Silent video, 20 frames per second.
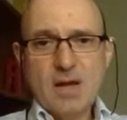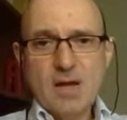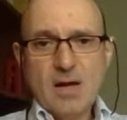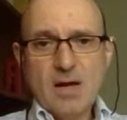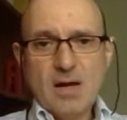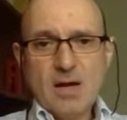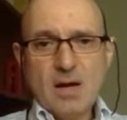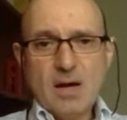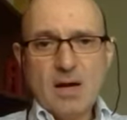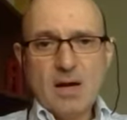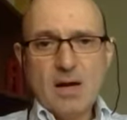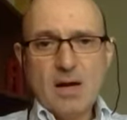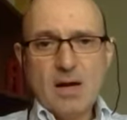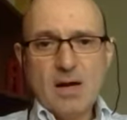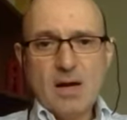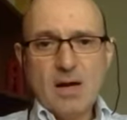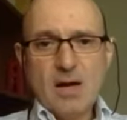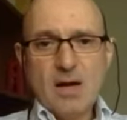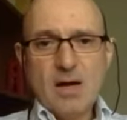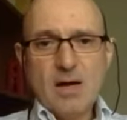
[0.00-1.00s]

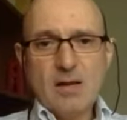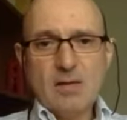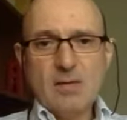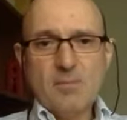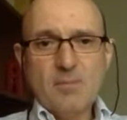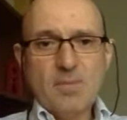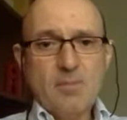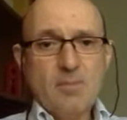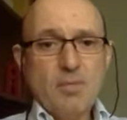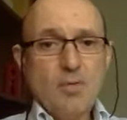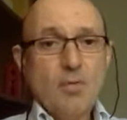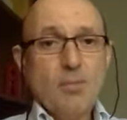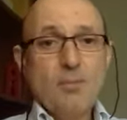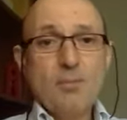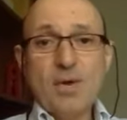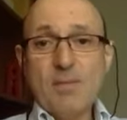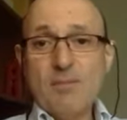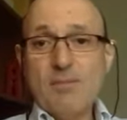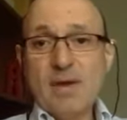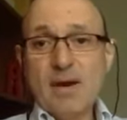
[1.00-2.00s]
are uh, the people who
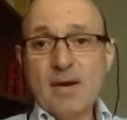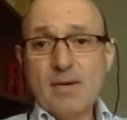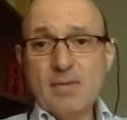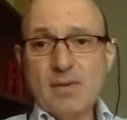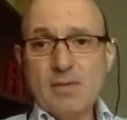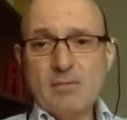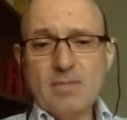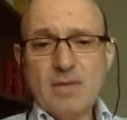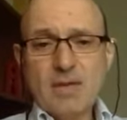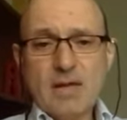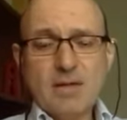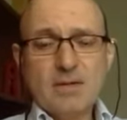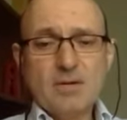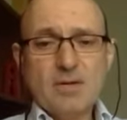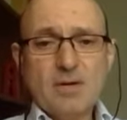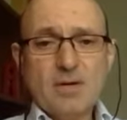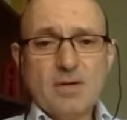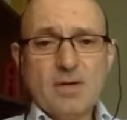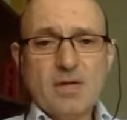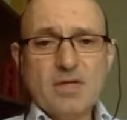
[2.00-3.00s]
prepare them, the
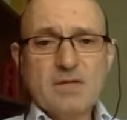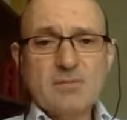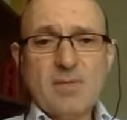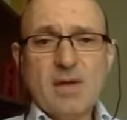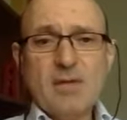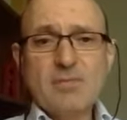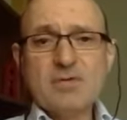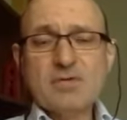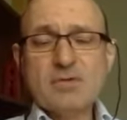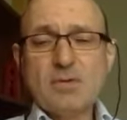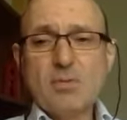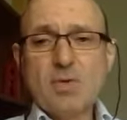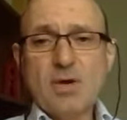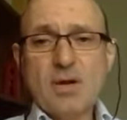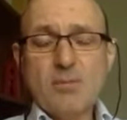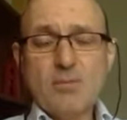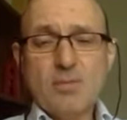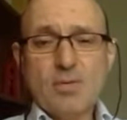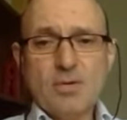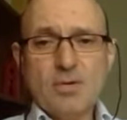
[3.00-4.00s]
attorneys, maybe some
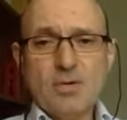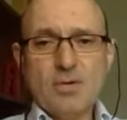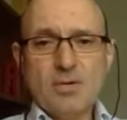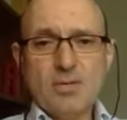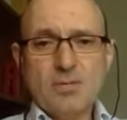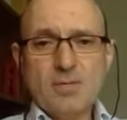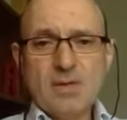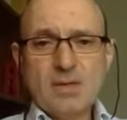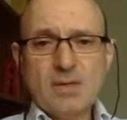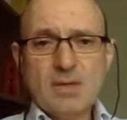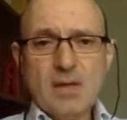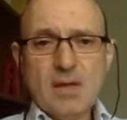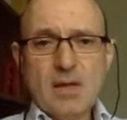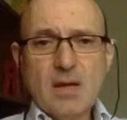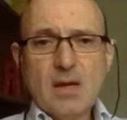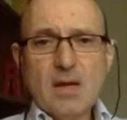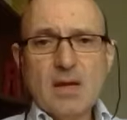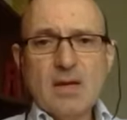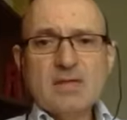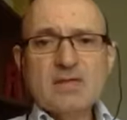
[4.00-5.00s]
procurement.
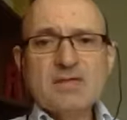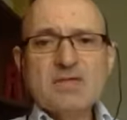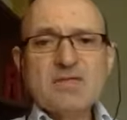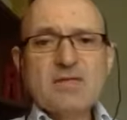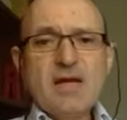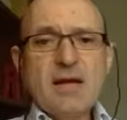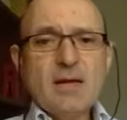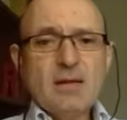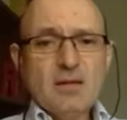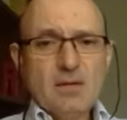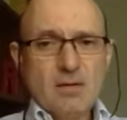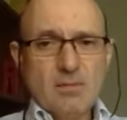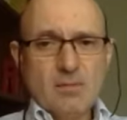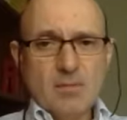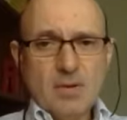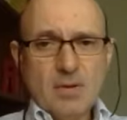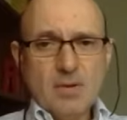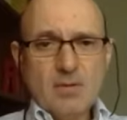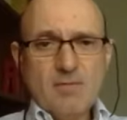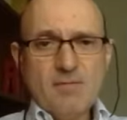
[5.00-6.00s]
Seldom,
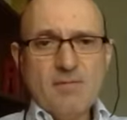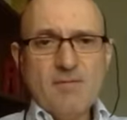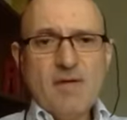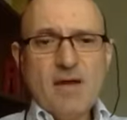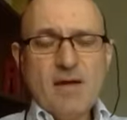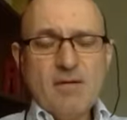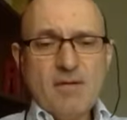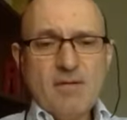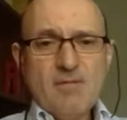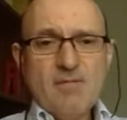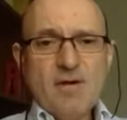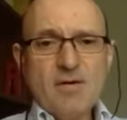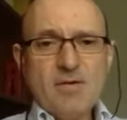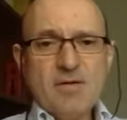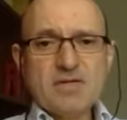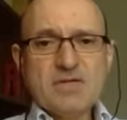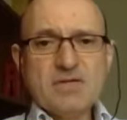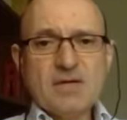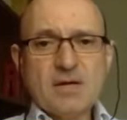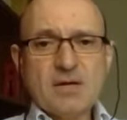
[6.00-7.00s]
very very
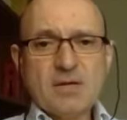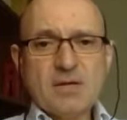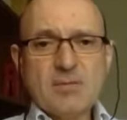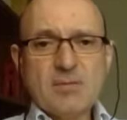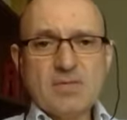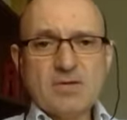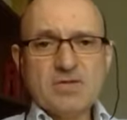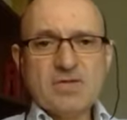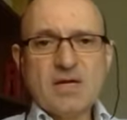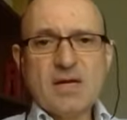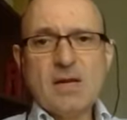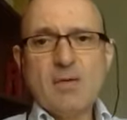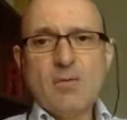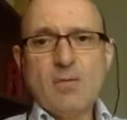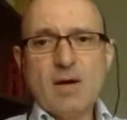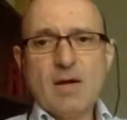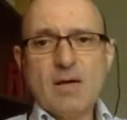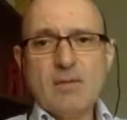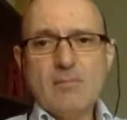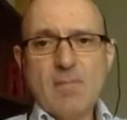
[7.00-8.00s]
seldom, does
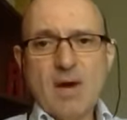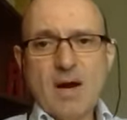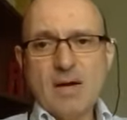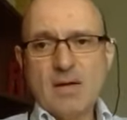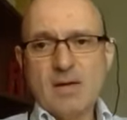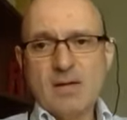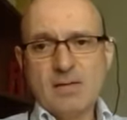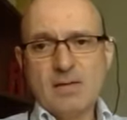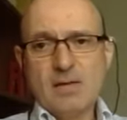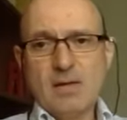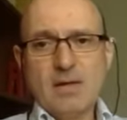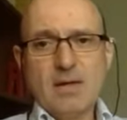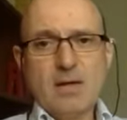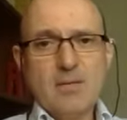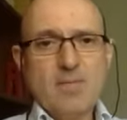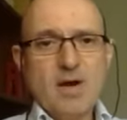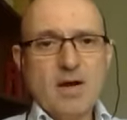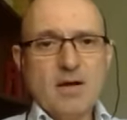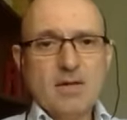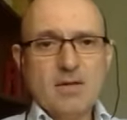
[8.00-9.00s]
anyone in marketing, any
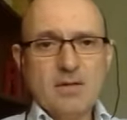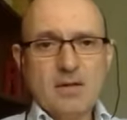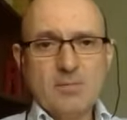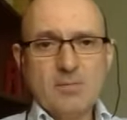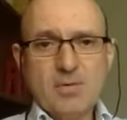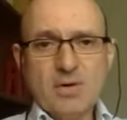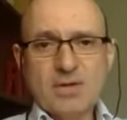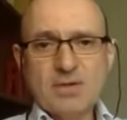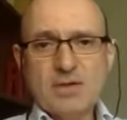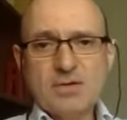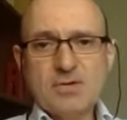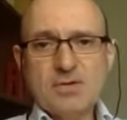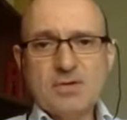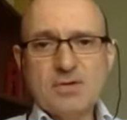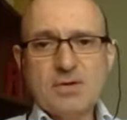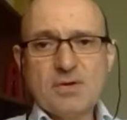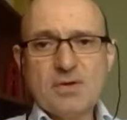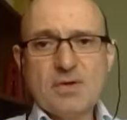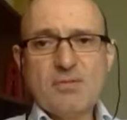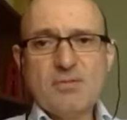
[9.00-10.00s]
marketing
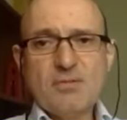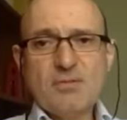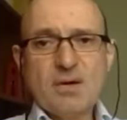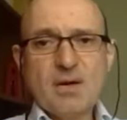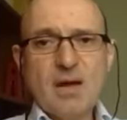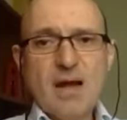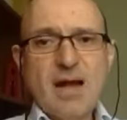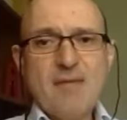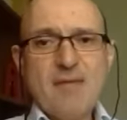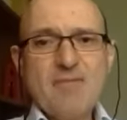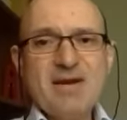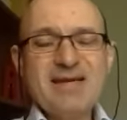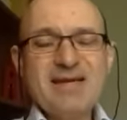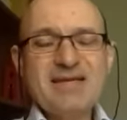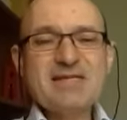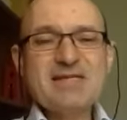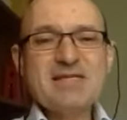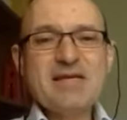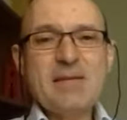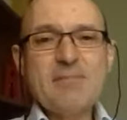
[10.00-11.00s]
practitioner, have any
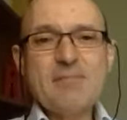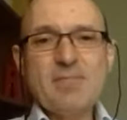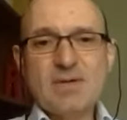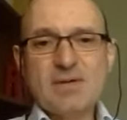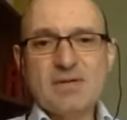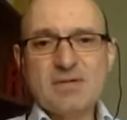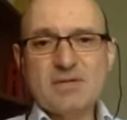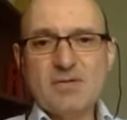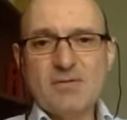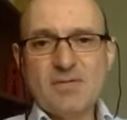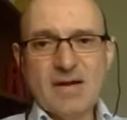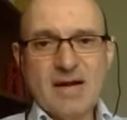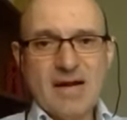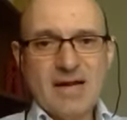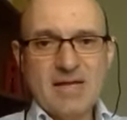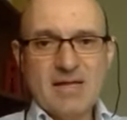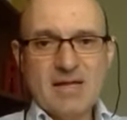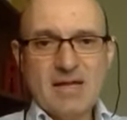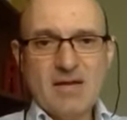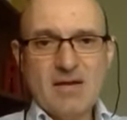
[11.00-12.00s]
semblance of an
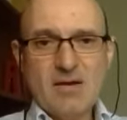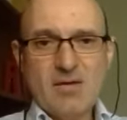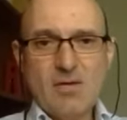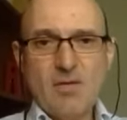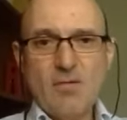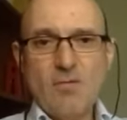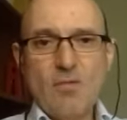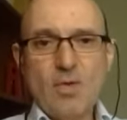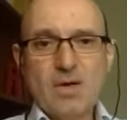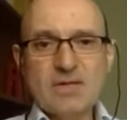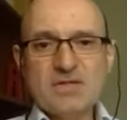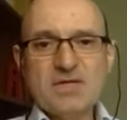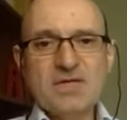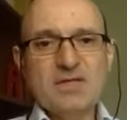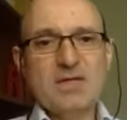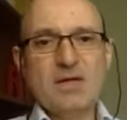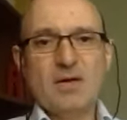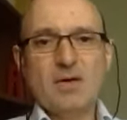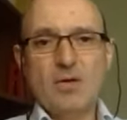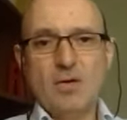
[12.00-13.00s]
idea of what's in
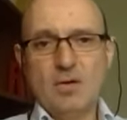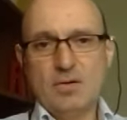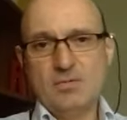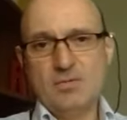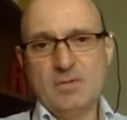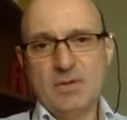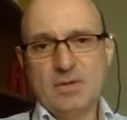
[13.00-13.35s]
the contract.